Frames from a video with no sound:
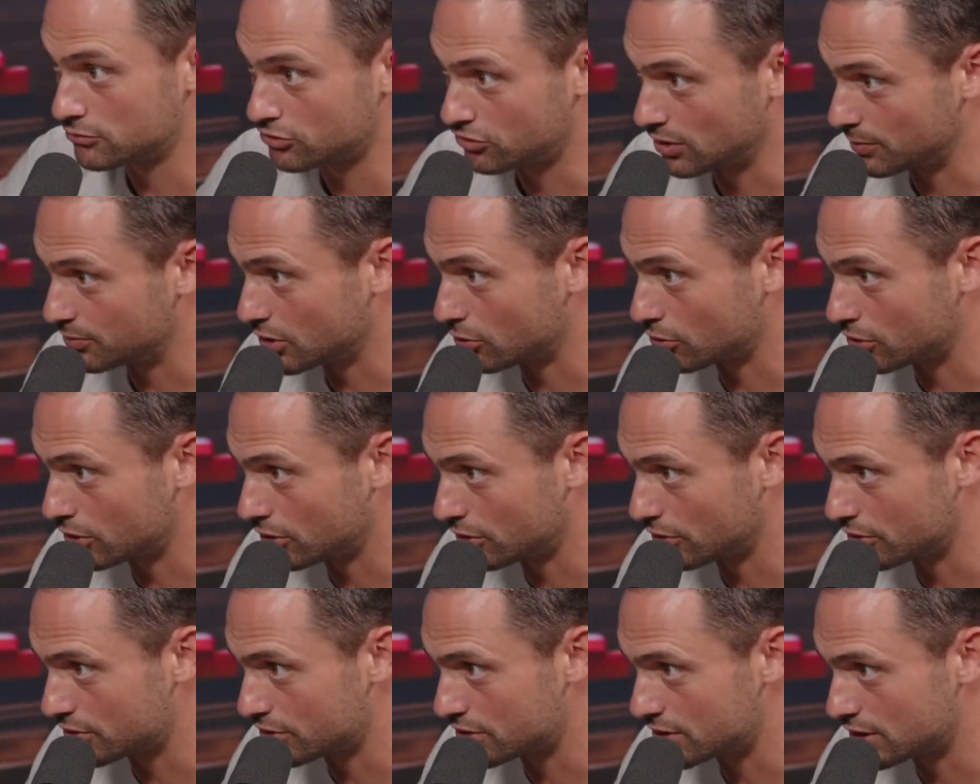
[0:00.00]

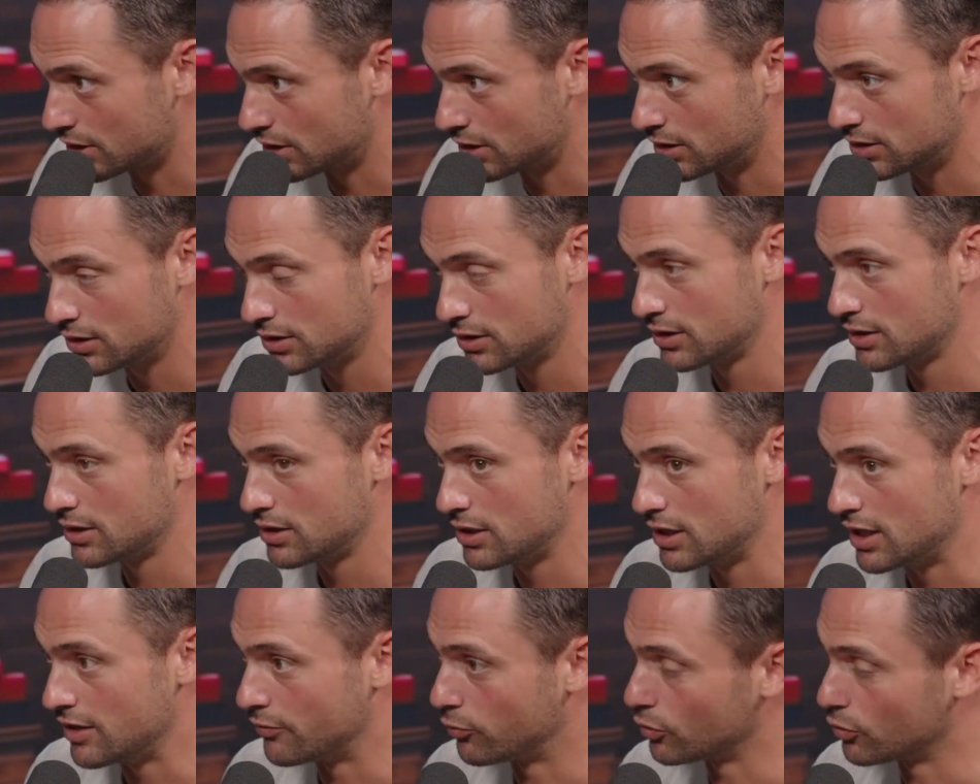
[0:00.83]
cryptocurrency,
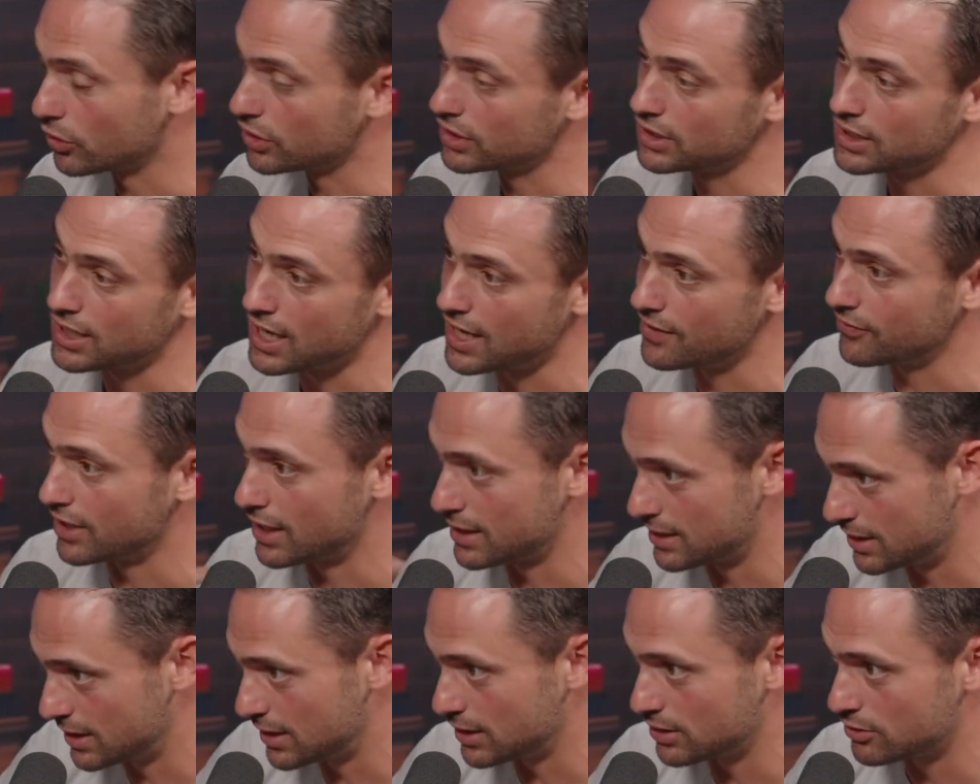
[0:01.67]
if we're going to have an
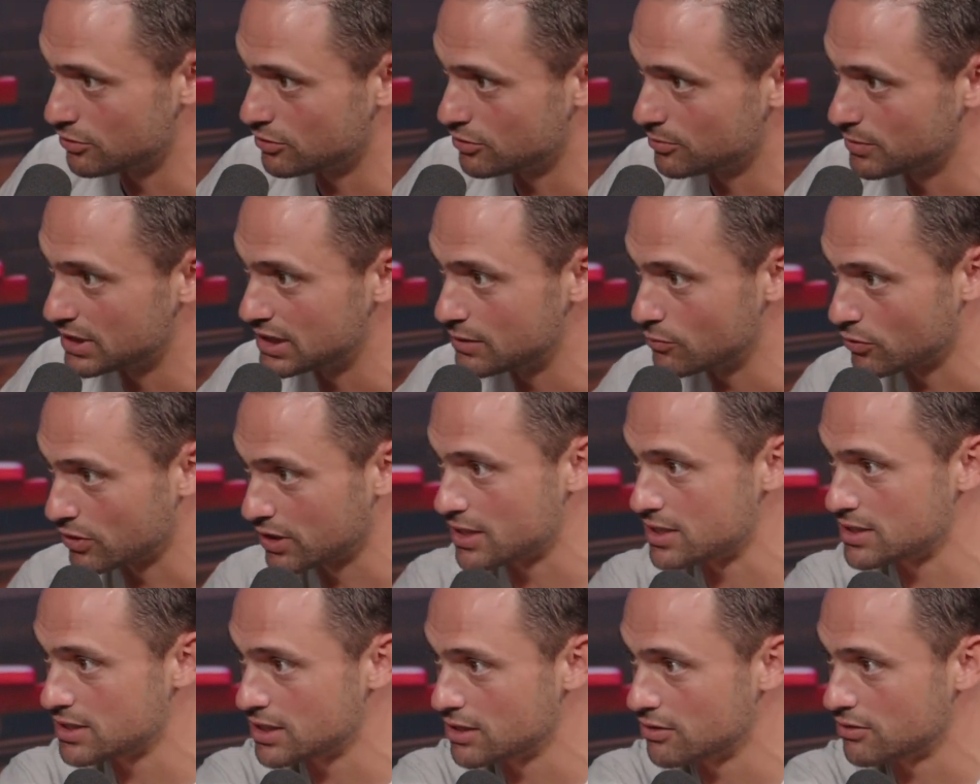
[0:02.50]
idea, you and me, we're
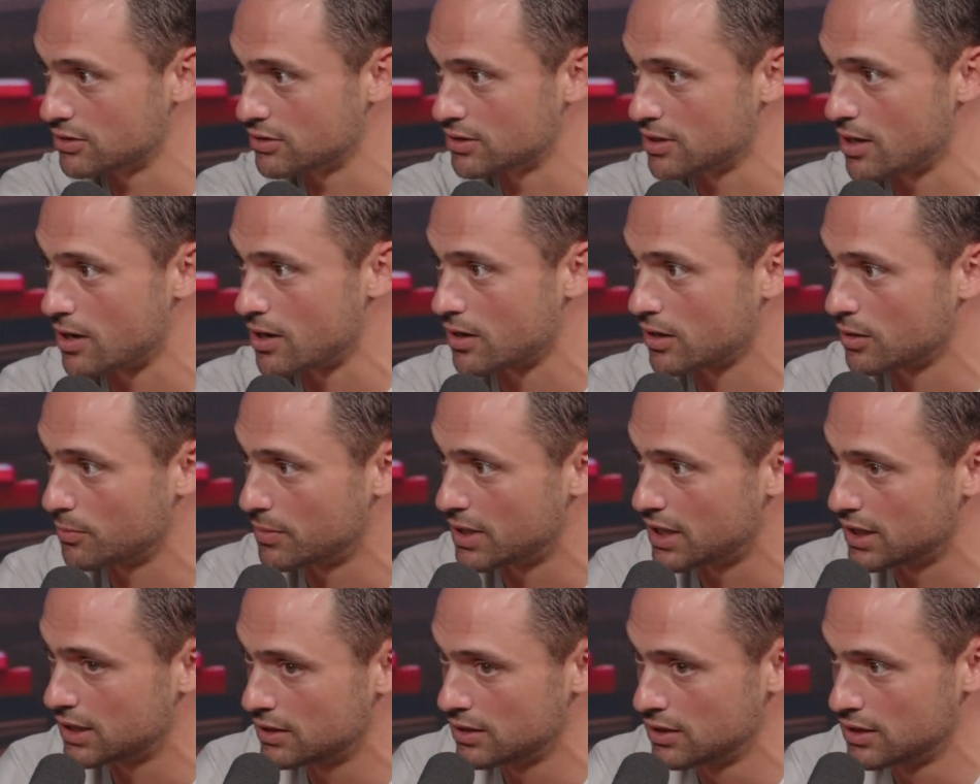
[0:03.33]
going to sit here and talk
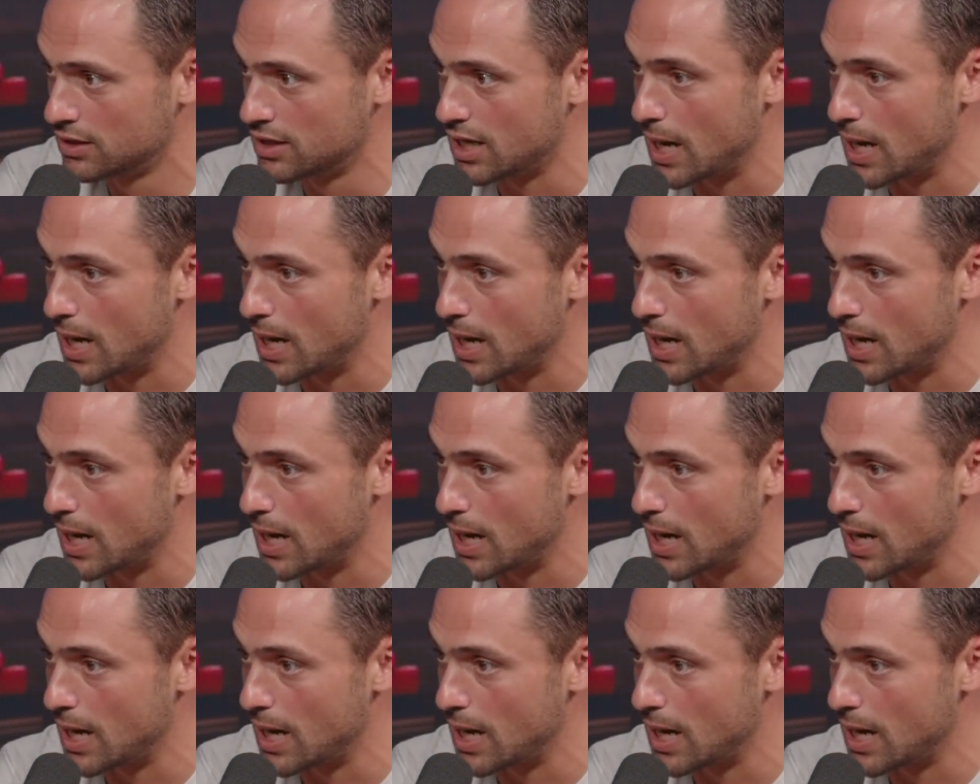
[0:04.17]
about it.